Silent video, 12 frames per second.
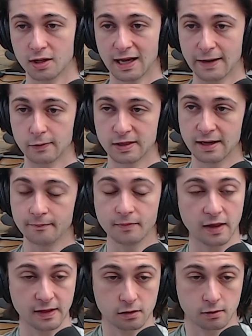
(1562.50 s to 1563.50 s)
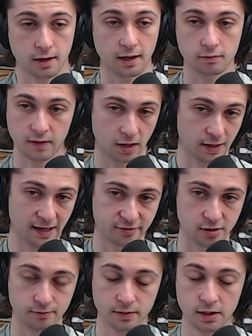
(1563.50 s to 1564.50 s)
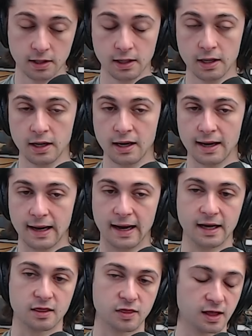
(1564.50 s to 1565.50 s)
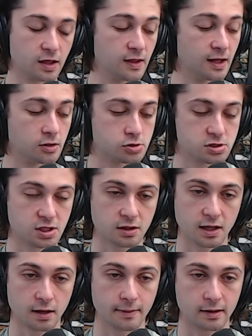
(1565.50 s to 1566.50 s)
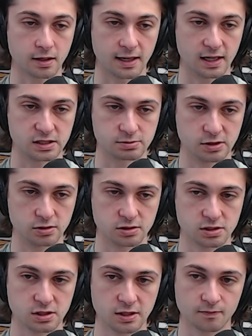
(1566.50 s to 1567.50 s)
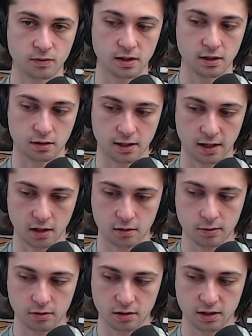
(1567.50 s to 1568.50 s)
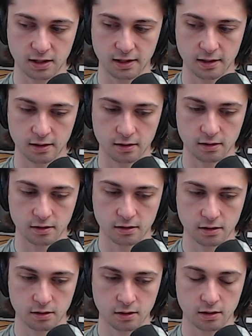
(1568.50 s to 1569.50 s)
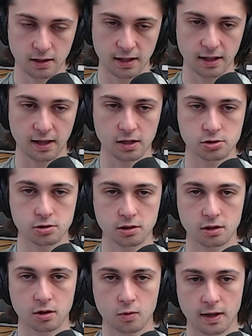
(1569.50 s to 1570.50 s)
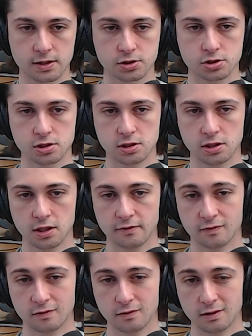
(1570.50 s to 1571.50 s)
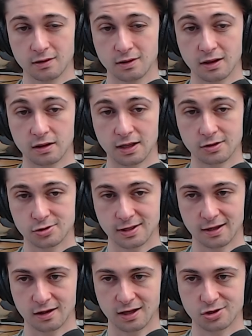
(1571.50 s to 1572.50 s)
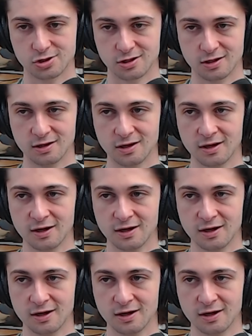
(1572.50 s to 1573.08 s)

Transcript: align with them, and that's okay. They don't have to. I think the interesting thing about Cosmos is answering the question of decentralization